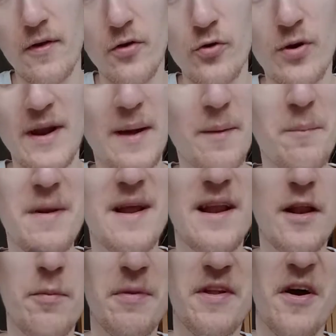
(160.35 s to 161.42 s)
You can be a
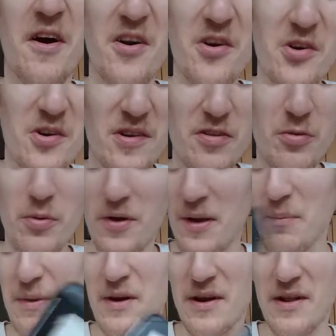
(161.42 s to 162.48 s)
little bit harder on this
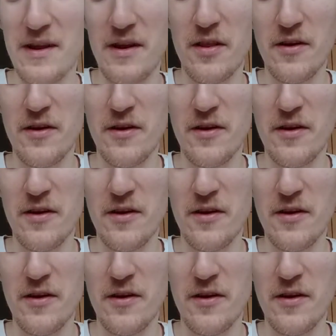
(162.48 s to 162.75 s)
one because